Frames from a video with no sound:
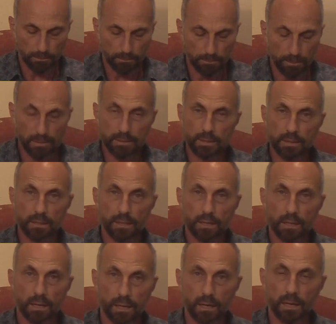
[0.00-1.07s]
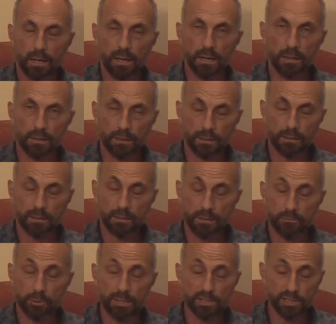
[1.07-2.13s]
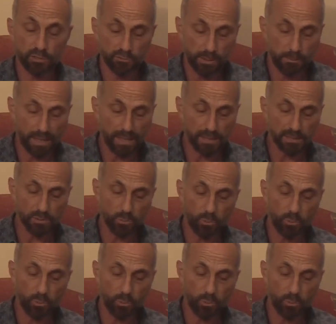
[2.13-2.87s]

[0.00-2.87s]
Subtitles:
But the question remains,